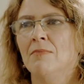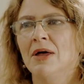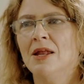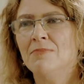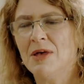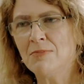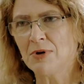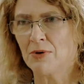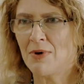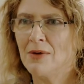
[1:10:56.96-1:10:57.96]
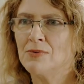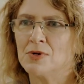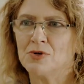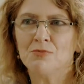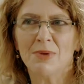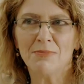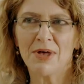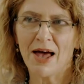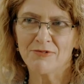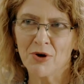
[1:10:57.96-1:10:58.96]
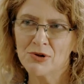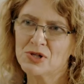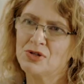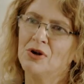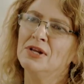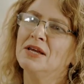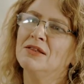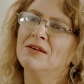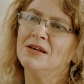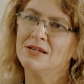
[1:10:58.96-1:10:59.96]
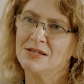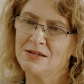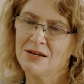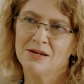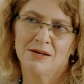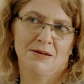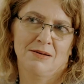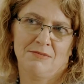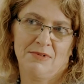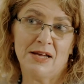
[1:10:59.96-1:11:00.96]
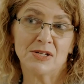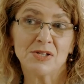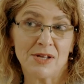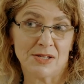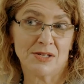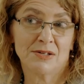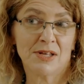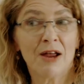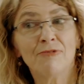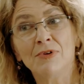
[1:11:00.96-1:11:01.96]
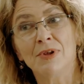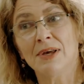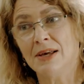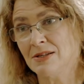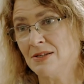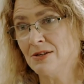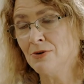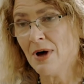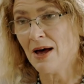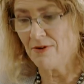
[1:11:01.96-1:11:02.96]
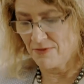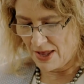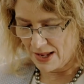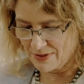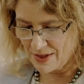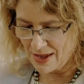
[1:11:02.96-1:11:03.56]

many people around us who maybe have not studied these texts as carefully as you have, and